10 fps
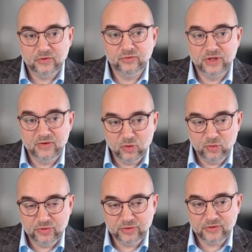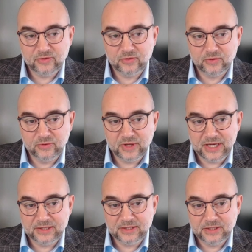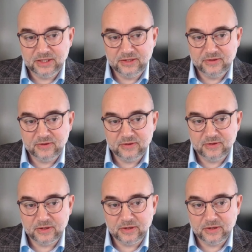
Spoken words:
to developers so that it's